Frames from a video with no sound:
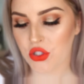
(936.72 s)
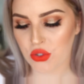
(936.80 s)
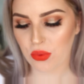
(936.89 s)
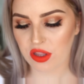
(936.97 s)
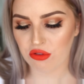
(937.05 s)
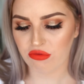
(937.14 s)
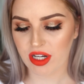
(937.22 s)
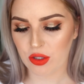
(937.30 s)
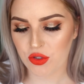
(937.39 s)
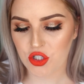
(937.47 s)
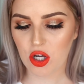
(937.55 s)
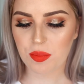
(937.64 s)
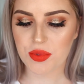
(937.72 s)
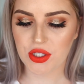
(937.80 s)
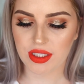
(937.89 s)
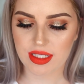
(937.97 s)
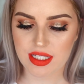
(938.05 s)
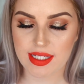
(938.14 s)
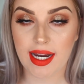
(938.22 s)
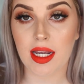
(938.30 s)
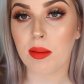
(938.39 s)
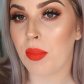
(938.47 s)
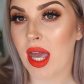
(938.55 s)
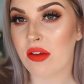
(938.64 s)
is just with a red on top. So let's take
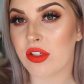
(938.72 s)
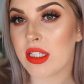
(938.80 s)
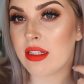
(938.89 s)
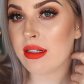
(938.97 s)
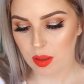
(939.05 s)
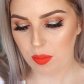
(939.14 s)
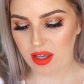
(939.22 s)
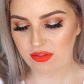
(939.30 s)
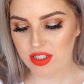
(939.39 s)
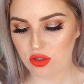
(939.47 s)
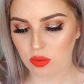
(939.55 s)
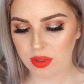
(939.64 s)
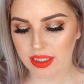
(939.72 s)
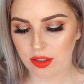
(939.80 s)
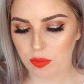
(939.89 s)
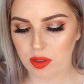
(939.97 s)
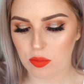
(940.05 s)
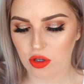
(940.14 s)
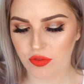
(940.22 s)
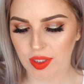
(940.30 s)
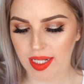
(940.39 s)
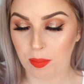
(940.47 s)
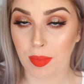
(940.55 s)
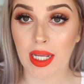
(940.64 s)
Impavid. Impavid's normally a little bit more of a,
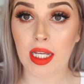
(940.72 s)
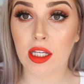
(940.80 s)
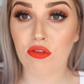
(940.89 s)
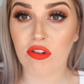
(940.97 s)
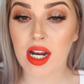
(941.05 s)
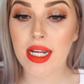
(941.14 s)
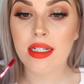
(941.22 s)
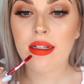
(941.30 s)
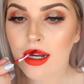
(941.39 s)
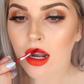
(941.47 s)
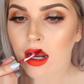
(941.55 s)
like a pinky red.